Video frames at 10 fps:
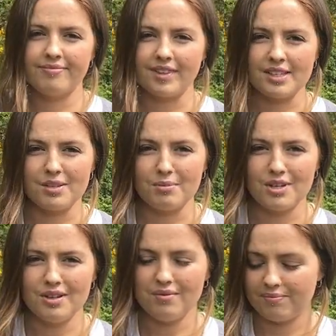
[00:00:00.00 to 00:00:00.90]
that's up to
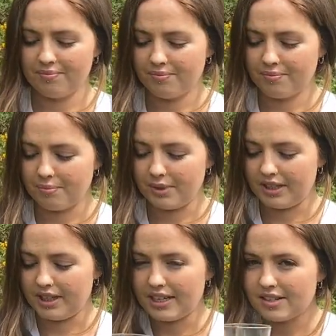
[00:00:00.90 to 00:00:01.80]
you. But
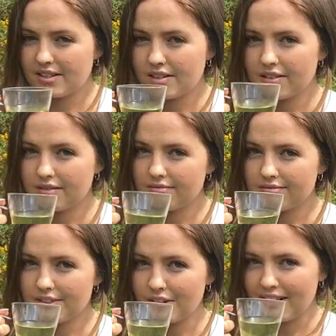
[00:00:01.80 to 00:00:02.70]
let's
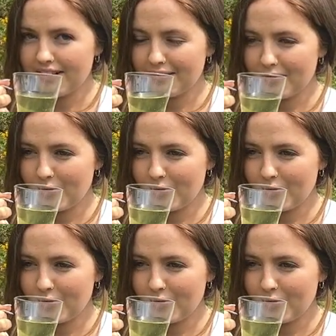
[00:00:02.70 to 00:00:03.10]
try it.